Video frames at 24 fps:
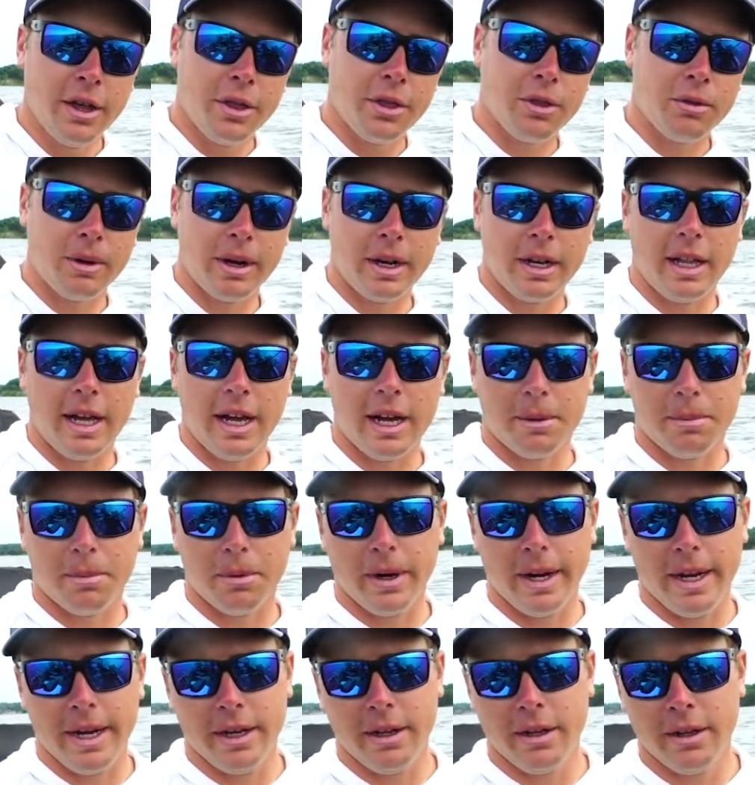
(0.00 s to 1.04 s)
threadlock
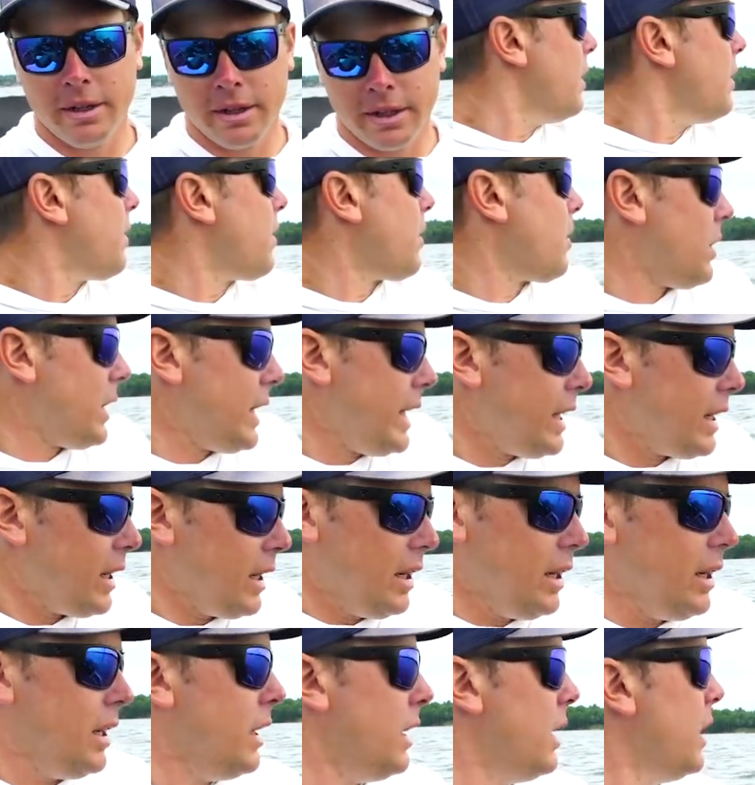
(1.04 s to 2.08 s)
braid. For a leader,